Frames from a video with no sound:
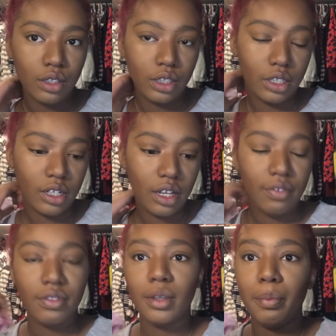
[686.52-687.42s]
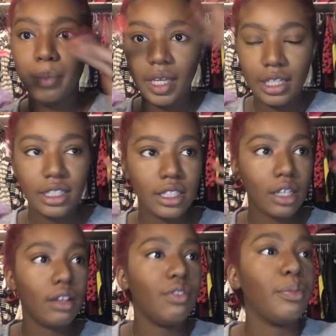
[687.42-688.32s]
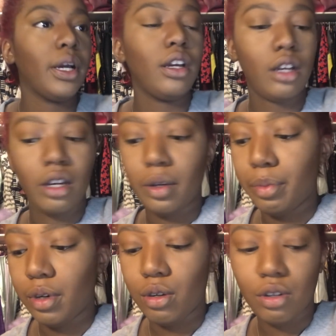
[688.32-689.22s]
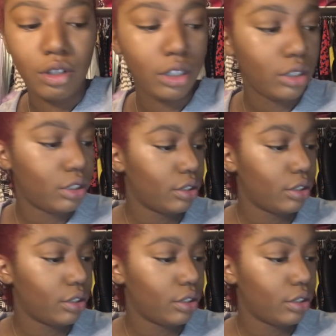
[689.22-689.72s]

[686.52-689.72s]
So now I have the base of my eyebrow arch.